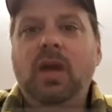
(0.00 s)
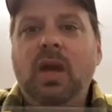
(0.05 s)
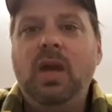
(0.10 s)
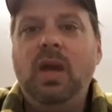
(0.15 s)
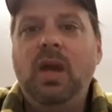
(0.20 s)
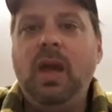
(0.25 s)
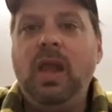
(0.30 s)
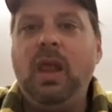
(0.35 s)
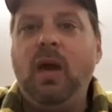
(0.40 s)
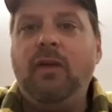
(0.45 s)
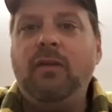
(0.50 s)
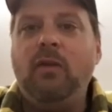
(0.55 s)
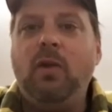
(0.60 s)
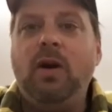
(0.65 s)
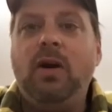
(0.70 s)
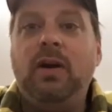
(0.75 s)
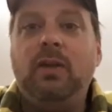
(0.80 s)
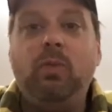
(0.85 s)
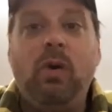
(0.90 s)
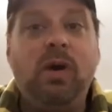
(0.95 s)
Hello
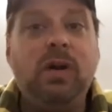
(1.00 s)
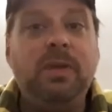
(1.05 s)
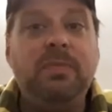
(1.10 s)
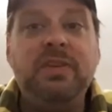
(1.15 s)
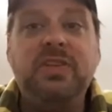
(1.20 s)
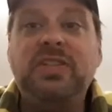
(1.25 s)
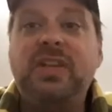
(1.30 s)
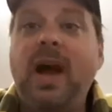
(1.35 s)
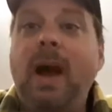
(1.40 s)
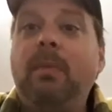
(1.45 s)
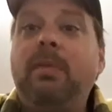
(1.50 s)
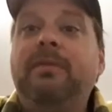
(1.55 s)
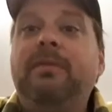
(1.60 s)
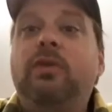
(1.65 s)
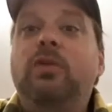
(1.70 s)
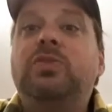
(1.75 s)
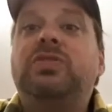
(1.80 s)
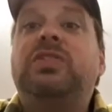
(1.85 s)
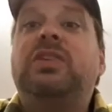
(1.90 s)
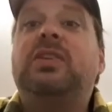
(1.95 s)
everyone, welcome to Scott
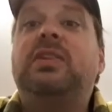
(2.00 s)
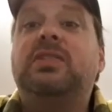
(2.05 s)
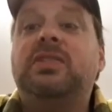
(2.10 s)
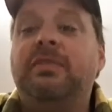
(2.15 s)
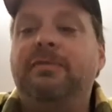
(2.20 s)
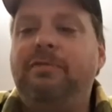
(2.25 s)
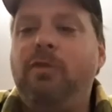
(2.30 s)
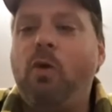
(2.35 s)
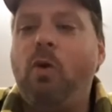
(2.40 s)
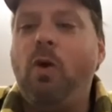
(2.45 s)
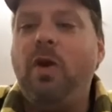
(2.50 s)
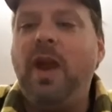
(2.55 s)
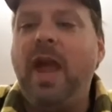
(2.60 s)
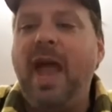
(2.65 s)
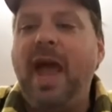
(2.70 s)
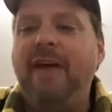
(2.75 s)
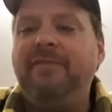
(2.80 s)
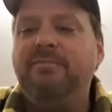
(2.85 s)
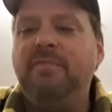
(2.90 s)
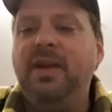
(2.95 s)
Reviews Things in
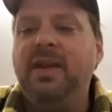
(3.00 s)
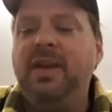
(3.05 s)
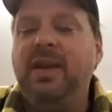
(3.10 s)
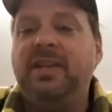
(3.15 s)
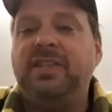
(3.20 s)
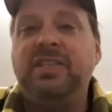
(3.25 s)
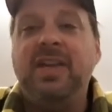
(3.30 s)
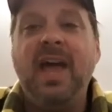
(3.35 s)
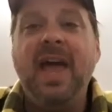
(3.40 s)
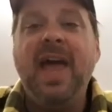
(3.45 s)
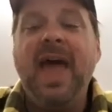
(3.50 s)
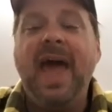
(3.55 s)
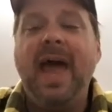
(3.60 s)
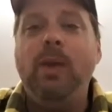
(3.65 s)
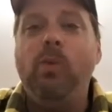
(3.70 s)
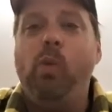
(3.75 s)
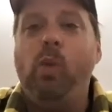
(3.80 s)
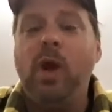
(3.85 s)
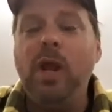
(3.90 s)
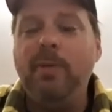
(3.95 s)
4.5 minutes.
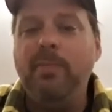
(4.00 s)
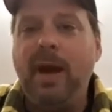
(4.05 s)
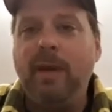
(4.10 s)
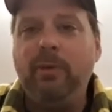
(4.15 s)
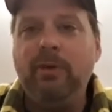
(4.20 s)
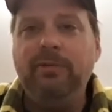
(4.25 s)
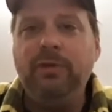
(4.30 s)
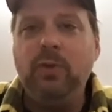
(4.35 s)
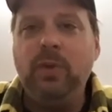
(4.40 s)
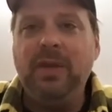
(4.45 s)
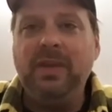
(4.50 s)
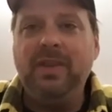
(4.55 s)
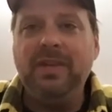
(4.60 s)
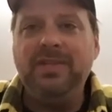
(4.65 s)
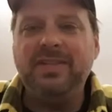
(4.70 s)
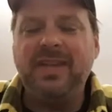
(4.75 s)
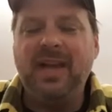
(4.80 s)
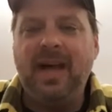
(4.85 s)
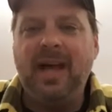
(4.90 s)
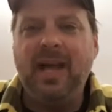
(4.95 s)
And what am I reviewing
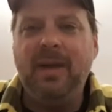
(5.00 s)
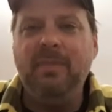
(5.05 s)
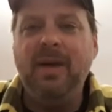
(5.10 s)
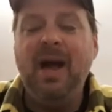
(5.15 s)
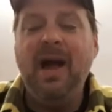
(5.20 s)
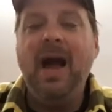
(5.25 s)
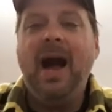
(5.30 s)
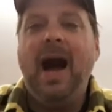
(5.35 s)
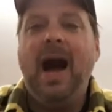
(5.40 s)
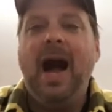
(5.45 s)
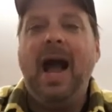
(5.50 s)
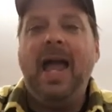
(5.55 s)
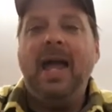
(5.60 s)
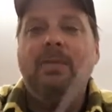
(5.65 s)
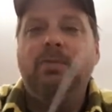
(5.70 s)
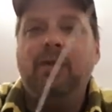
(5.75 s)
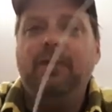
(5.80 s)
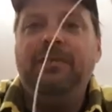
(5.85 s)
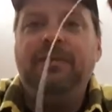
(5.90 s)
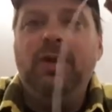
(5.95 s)
this time? I
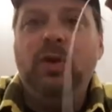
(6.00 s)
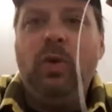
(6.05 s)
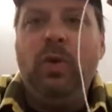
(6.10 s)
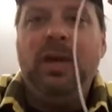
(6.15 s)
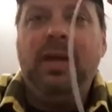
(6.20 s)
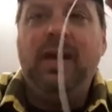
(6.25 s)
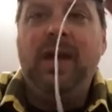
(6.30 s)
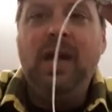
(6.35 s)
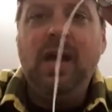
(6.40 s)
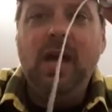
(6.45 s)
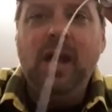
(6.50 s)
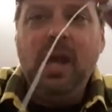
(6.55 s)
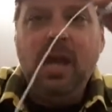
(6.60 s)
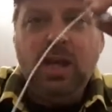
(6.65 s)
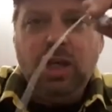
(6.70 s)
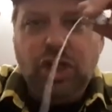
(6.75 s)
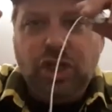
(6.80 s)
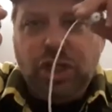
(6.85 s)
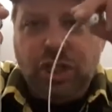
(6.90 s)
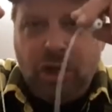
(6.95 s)
am reviewing
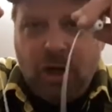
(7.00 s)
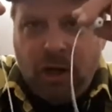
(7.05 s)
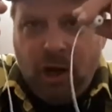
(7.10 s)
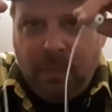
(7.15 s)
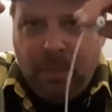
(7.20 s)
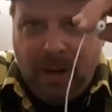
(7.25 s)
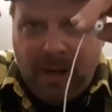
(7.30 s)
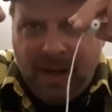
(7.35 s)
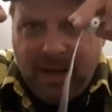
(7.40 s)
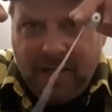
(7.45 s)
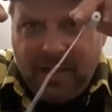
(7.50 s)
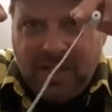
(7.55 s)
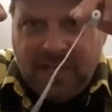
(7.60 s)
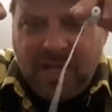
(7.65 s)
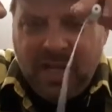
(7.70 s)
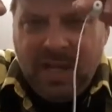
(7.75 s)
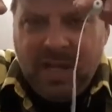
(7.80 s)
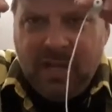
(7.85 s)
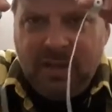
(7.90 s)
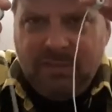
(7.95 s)

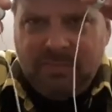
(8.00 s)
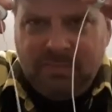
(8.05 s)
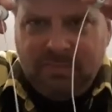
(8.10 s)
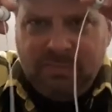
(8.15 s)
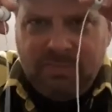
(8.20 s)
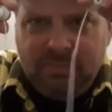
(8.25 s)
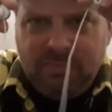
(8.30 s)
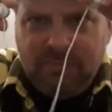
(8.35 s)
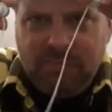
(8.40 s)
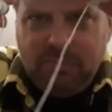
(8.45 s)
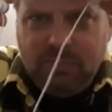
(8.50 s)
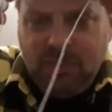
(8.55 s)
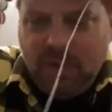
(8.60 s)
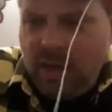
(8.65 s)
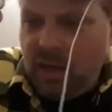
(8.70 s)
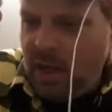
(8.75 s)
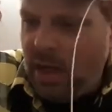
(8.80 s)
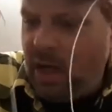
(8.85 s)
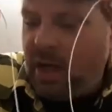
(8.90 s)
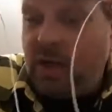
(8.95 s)
Sugarbudz
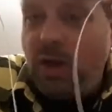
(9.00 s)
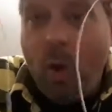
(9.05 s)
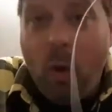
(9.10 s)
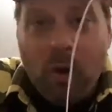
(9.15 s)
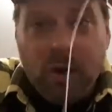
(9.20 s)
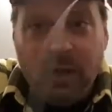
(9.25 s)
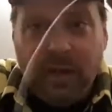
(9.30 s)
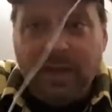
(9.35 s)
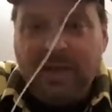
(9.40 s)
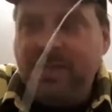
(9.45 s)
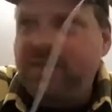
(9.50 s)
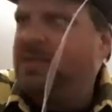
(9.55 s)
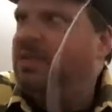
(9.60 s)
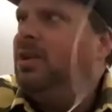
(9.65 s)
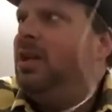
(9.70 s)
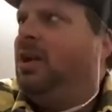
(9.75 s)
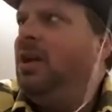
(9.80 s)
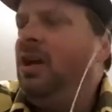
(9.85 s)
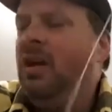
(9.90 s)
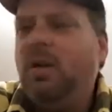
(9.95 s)
cordless
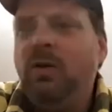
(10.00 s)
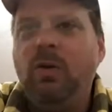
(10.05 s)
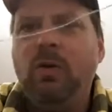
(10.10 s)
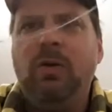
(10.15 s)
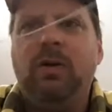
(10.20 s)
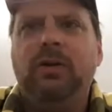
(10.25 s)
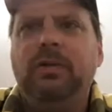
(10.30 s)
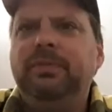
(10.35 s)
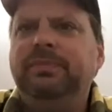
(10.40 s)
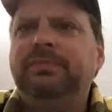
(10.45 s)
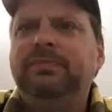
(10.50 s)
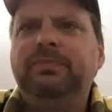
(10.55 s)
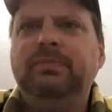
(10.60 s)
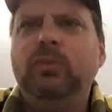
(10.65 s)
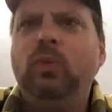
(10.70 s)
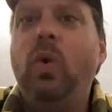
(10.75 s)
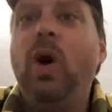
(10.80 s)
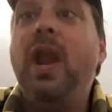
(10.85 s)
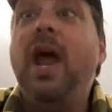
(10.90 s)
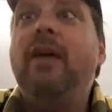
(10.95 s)
or
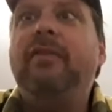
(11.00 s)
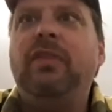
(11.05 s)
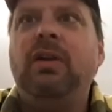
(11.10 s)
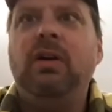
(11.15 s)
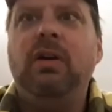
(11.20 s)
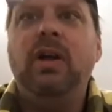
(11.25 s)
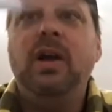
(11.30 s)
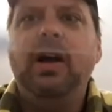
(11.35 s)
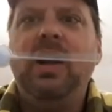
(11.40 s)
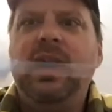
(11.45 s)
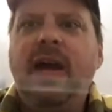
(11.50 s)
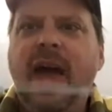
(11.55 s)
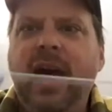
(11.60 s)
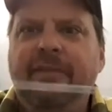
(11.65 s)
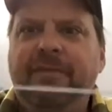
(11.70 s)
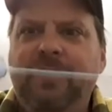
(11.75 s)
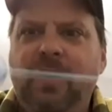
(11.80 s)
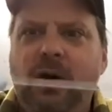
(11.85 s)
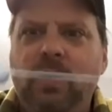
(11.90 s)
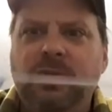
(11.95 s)
whatever
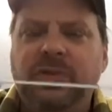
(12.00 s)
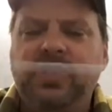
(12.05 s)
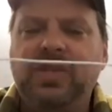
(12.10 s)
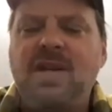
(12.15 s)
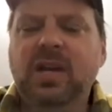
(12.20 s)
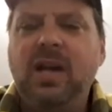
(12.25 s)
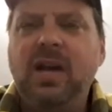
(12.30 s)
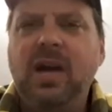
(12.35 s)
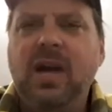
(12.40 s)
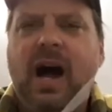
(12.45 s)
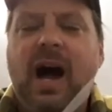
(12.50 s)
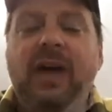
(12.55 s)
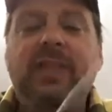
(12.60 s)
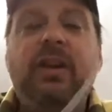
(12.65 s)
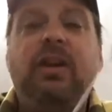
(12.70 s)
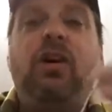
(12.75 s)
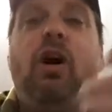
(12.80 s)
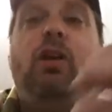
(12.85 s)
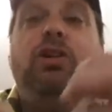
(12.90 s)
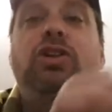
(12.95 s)
headphones.
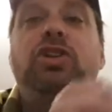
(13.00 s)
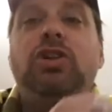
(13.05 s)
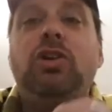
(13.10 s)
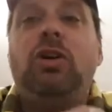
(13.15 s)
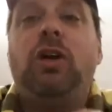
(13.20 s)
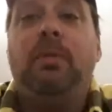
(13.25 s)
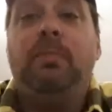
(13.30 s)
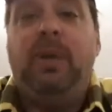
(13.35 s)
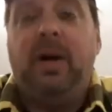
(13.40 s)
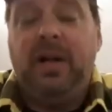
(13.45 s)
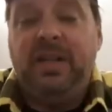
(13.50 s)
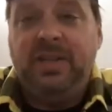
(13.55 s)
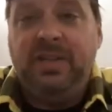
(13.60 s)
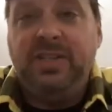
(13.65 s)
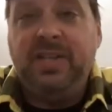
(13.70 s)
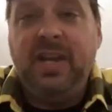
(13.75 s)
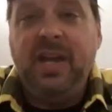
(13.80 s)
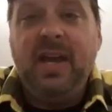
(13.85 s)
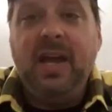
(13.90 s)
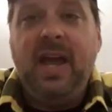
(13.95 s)
They're called
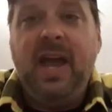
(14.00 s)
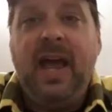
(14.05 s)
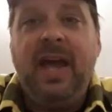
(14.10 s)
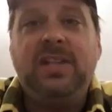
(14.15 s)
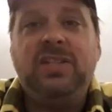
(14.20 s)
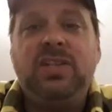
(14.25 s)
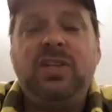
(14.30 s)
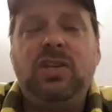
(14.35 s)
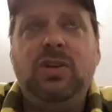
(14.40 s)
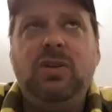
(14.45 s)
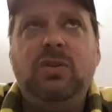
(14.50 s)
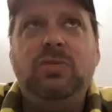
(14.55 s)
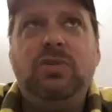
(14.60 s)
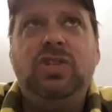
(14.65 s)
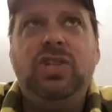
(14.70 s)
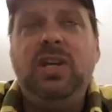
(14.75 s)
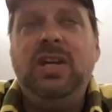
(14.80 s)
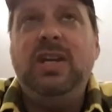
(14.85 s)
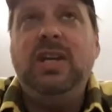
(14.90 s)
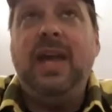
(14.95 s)
Sugarbudz,
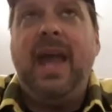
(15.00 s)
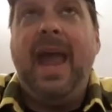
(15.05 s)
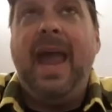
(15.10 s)
Sugarbudz.